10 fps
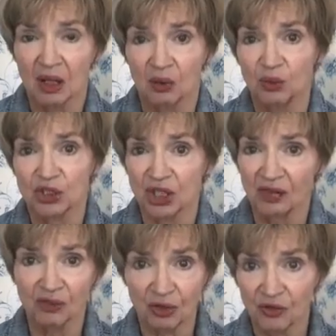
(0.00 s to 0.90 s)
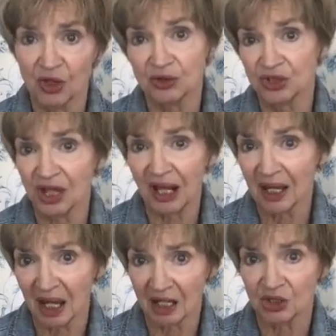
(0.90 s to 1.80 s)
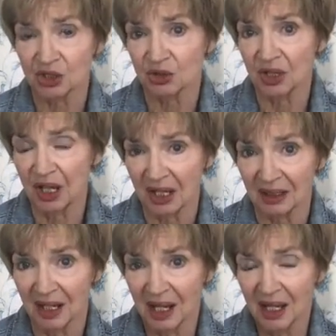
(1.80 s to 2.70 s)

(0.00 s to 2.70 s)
whichever of those decades you're in,